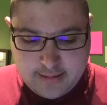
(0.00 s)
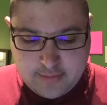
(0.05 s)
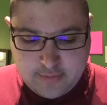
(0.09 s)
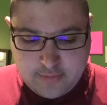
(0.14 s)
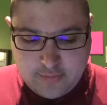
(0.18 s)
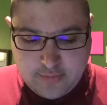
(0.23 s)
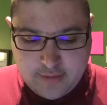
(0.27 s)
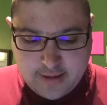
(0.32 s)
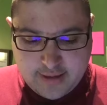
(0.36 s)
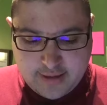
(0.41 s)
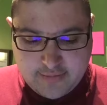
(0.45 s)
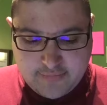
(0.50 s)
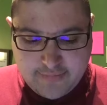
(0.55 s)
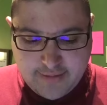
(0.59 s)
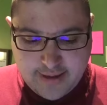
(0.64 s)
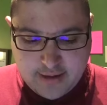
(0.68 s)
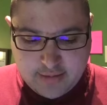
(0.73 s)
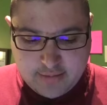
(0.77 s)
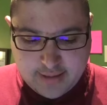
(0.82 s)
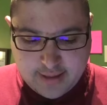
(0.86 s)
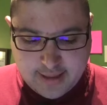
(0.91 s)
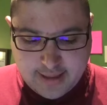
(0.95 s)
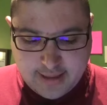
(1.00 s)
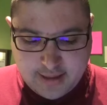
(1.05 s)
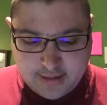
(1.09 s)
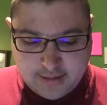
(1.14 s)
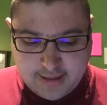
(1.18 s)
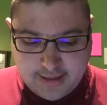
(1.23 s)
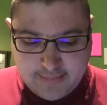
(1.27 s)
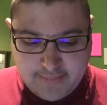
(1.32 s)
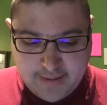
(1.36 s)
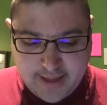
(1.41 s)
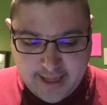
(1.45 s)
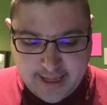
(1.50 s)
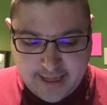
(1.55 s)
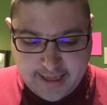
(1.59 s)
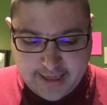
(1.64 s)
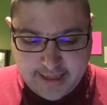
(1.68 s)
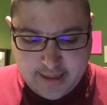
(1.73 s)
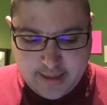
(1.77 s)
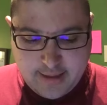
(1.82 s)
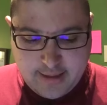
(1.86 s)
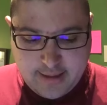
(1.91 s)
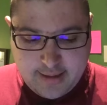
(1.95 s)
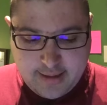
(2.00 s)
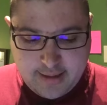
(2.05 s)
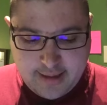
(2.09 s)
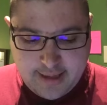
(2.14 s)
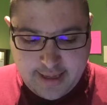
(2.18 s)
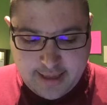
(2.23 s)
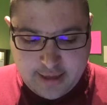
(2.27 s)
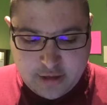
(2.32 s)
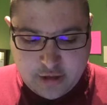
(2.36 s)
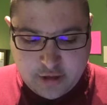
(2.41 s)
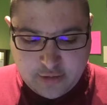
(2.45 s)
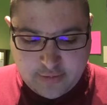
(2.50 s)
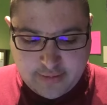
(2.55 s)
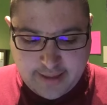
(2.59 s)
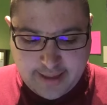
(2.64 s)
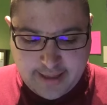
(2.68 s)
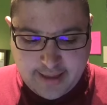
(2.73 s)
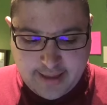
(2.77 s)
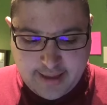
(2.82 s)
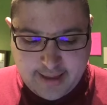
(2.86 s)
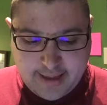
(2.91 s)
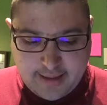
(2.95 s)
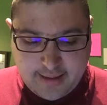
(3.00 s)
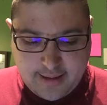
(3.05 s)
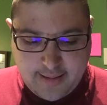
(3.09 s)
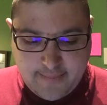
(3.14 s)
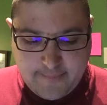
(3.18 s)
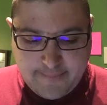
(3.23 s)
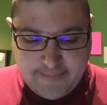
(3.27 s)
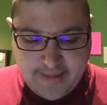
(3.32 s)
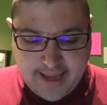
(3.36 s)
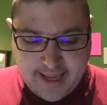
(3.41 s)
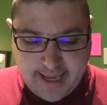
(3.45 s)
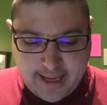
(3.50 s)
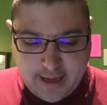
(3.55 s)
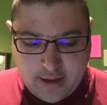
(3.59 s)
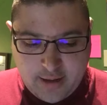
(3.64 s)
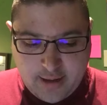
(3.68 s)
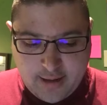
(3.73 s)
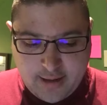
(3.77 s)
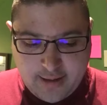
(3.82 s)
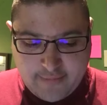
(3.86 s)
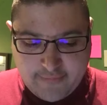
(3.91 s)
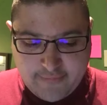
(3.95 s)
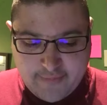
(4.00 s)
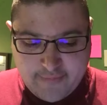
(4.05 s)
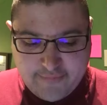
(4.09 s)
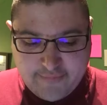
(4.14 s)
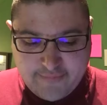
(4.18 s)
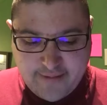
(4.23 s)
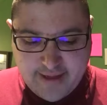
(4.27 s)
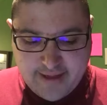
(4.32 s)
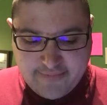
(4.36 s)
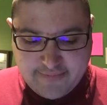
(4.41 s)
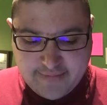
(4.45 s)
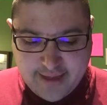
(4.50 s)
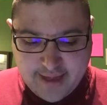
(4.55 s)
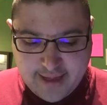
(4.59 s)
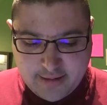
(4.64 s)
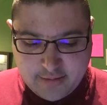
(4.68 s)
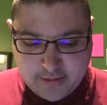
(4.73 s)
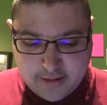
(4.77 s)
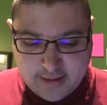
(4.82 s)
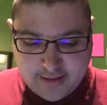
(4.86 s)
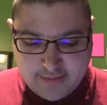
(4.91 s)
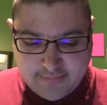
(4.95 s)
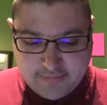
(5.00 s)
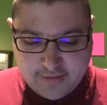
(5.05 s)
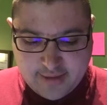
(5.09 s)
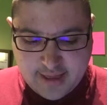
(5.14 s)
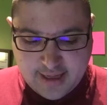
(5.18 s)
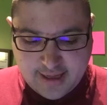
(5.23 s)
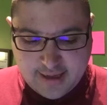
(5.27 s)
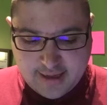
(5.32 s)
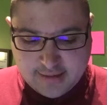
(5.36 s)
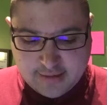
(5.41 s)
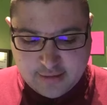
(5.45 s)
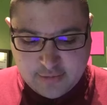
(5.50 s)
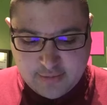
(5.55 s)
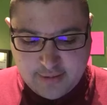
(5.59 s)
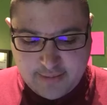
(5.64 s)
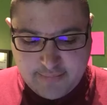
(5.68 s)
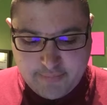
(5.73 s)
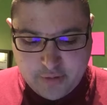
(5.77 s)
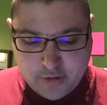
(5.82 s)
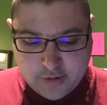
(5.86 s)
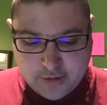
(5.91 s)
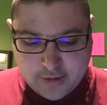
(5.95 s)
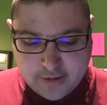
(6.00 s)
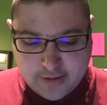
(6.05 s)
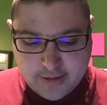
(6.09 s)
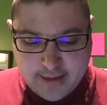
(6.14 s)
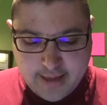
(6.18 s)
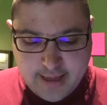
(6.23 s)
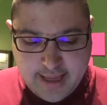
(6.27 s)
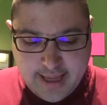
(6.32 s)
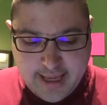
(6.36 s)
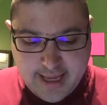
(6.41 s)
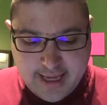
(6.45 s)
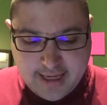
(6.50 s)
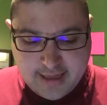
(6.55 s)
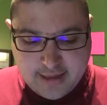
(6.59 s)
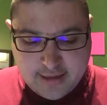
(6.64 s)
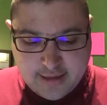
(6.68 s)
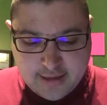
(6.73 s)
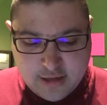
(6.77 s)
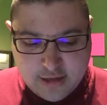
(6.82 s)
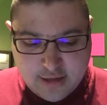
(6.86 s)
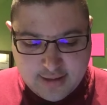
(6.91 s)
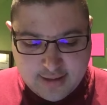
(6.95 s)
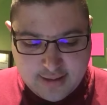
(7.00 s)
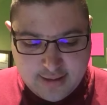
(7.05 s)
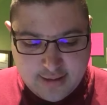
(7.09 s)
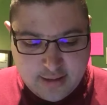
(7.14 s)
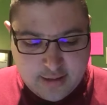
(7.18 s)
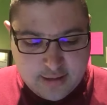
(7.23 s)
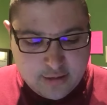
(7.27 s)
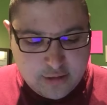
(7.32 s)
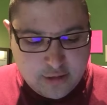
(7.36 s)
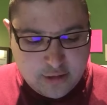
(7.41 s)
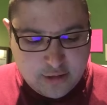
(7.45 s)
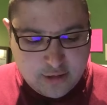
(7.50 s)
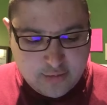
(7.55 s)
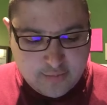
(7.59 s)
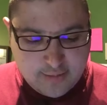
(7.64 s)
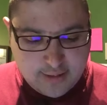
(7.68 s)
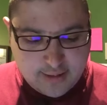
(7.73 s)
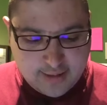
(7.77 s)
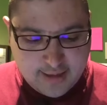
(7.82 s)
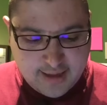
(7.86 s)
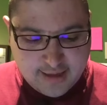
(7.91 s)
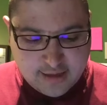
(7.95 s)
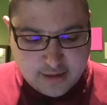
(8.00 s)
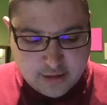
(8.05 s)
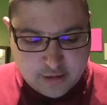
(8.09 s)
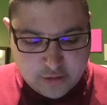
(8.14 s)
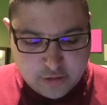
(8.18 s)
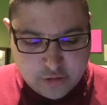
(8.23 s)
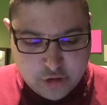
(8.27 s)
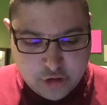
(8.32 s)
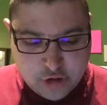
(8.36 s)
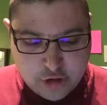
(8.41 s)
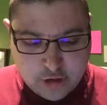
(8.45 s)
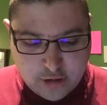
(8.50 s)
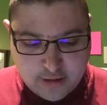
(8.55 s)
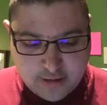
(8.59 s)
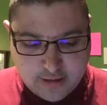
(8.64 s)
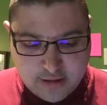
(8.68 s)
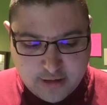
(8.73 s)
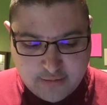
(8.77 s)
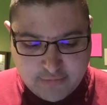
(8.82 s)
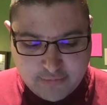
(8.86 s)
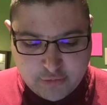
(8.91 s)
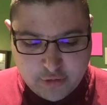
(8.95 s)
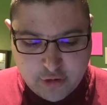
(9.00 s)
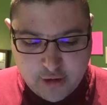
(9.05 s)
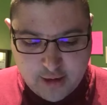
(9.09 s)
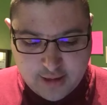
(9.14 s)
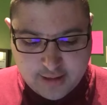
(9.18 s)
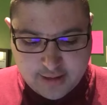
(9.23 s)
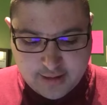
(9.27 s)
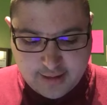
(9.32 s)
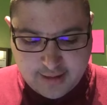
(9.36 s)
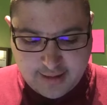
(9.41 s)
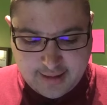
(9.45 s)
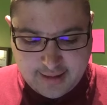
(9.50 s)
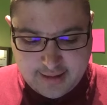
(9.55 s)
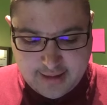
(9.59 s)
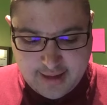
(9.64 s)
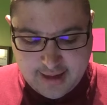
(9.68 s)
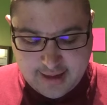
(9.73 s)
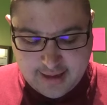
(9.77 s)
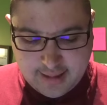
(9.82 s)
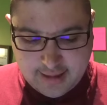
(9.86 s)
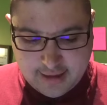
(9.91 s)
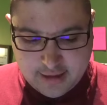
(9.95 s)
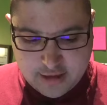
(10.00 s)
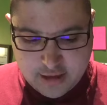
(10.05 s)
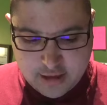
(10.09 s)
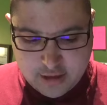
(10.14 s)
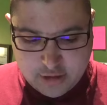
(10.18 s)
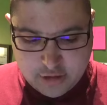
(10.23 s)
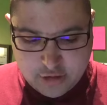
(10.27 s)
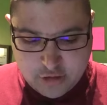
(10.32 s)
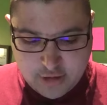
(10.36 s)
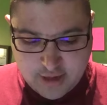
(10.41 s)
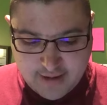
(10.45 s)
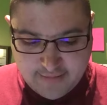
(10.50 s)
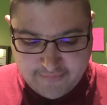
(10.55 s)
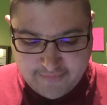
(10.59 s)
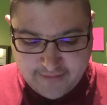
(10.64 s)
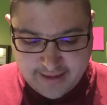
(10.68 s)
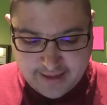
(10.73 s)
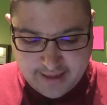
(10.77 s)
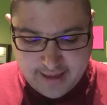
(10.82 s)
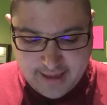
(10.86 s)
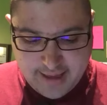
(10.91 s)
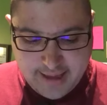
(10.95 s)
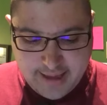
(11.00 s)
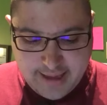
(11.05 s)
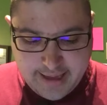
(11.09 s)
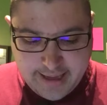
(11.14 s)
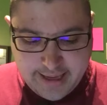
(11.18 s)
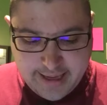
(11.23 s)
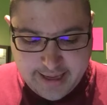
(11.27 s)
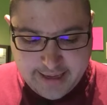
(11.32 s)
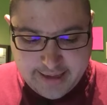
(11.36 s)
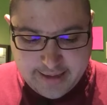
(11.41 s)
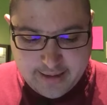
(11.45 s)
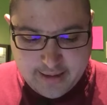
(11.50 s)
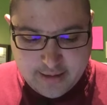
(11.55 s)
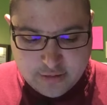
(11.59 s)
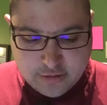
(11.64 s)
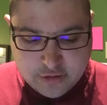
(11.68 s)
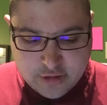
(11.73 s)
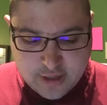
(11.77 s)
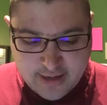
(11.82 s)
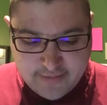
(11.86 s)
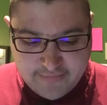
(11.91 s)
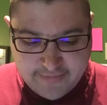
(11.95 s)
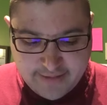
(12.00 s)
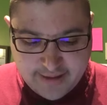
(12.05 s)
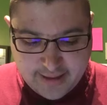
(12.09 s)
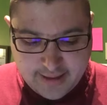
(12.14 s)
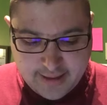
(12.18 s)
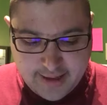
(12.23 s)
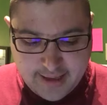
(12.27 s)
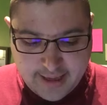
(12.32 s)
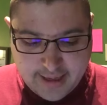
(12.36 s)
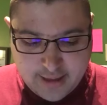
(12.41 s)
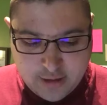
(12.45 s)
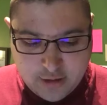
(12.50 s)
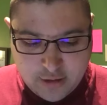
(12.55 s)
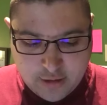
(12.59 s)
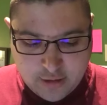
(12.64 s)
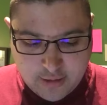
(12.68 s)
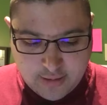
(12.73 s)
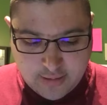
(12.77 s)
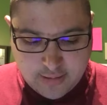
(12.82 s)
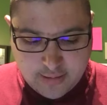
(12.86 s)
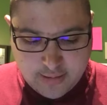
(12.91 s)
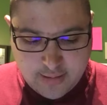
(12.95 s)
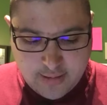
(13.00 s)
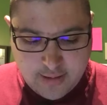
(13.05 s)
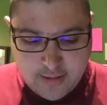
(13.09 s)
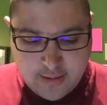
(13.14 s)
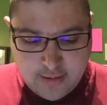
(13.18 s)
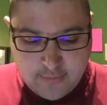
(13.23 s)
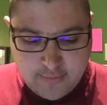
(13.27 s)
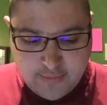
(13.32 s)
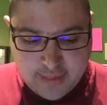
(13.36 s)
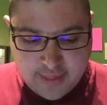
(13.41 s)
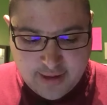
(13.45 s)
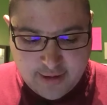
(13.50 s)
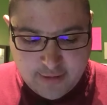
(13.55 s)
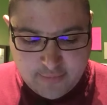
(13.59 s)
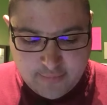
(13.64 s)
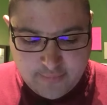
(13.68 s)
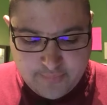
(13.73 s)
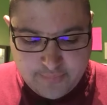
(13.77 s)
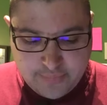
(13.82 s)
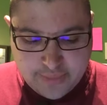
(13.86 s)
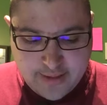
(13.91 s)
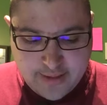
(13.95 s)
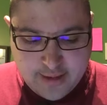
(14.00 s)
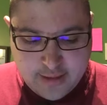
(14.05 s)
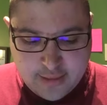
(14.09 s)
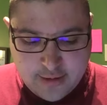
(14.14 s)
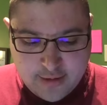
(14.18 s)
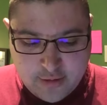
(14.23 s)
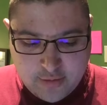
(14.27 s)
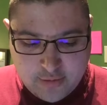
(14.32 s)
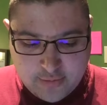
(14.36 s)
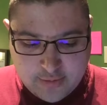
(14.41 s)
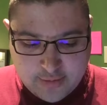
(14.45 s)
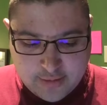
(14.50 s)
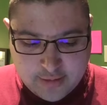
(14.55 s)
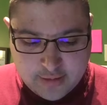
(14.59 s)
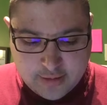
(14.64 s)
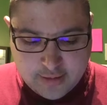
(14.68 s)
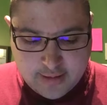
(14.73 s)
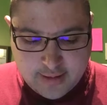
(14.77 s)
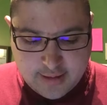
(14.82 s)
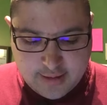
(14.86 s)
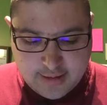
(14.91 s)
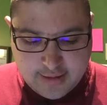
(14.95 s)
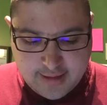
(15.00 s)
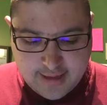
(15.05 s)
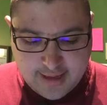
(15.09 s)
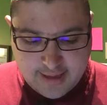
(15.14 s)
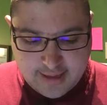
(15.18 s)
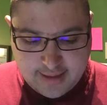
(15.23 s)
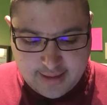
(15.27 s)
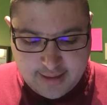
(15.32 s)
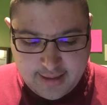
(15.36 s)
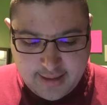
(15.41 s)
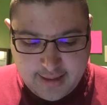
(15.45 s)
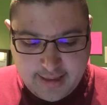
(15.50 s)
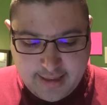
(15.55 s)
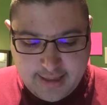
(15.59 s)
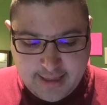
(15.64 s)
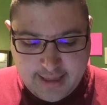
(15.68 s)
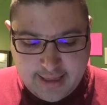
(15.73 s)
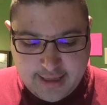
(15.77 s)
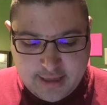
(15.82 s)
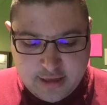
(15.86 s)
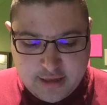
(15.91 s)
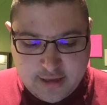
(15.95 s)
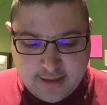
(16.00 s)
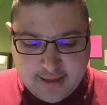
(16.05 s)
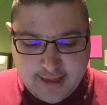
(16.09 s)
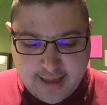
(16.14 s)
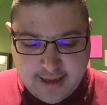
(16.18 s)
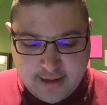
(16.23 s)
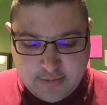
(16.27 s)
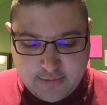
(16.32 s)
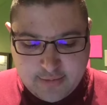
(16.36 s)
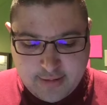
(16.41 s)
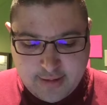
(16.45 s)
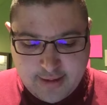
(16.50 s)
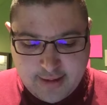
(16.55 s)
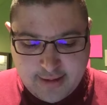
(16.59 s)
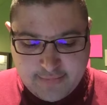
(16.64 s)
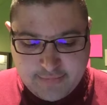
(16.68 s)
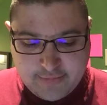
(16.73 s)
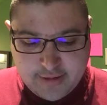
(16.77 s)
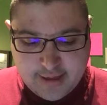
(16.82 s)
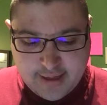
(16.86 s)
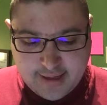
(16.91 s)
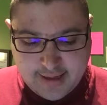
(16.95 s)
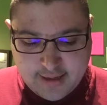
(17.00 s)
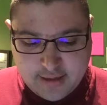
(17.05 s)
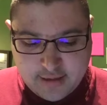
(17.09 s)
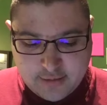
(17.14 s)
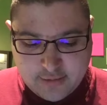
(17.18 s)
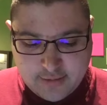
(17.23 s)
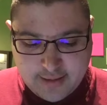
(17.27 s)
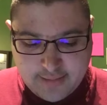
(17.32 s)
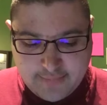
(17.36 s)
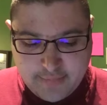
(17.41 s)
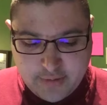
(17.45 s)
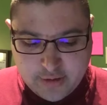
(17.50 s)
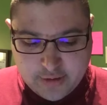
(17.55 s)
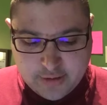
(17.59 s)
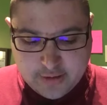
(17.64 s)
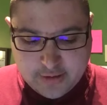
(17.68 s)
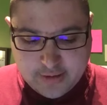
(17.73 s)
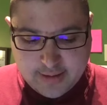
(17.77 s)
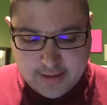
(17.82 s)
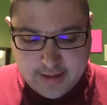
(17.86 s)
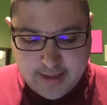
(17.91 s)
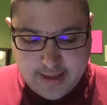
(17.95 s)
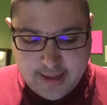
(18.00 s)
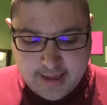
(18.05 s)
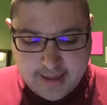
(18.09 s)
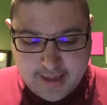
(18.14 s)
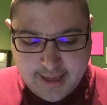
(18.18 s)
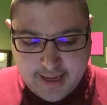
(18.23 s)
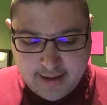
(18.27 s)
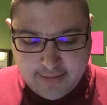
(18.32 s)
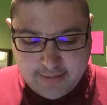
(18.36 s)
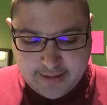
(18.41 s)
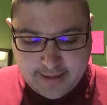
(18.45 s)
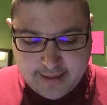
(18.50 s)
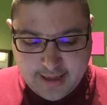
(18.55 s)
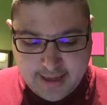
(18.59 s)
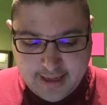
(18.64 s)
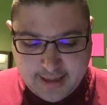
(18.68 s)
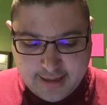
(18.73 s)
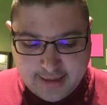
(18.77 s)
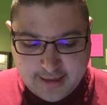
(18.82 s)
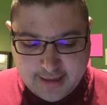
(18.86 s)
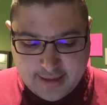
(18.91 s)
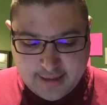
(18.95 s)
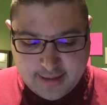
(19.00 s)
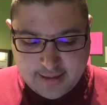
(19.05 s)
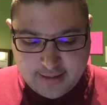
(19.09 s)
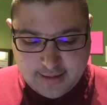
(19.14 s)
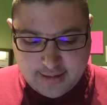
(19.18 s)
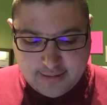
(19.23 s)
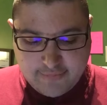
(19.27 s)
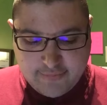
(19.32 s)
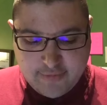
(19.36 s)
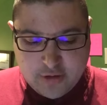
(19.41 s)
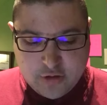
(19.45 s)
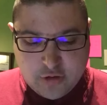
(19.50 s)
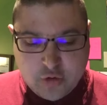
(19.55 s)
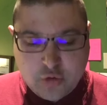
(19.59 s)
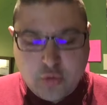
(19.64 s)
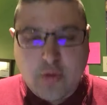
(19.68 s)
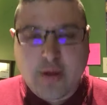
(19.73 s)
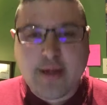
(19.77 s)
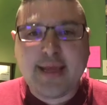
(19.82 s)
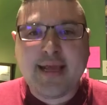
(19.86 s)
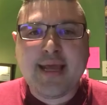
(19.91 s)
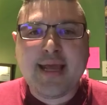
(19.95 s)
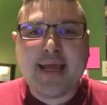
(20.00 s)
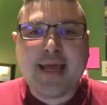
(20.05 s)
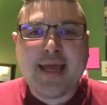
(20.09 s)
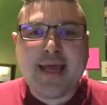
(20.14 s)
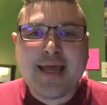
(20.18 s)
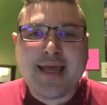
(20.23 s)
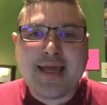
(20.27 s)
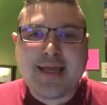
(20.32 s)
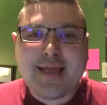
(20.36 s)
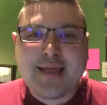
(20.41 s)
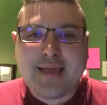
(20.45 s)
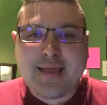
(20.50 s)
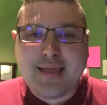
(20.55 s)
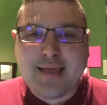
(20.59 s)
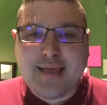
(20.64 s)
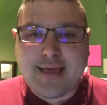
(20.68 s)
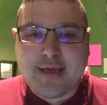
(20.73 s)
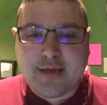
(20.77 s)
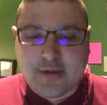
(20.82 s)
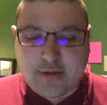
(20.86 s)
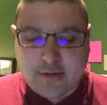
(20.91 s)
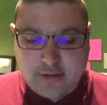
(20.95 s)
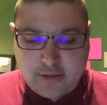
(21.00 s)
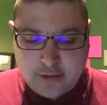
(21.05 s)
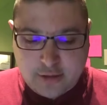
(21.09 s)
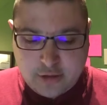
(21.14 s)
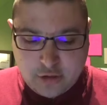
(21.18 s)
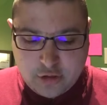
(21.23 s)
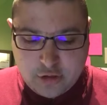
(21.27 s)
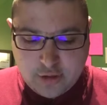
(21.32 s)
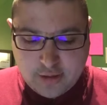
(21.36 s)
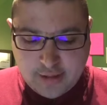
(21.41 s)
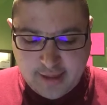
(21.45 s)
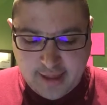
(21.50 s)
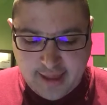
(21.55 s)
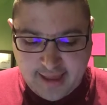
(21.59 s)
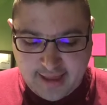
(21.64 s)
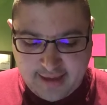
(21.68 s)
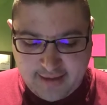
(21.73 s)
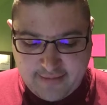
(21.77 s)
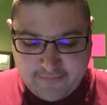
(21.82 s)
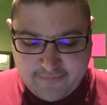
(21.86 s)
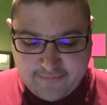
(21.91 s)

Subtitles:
was found guilty by a jury in May of 5 counts of second-degree murder, in addition to lesser charge of grossly negligent driving and driving a car without the owner's consent. Each count of second-degree murder carried a sentence of 20 years to life.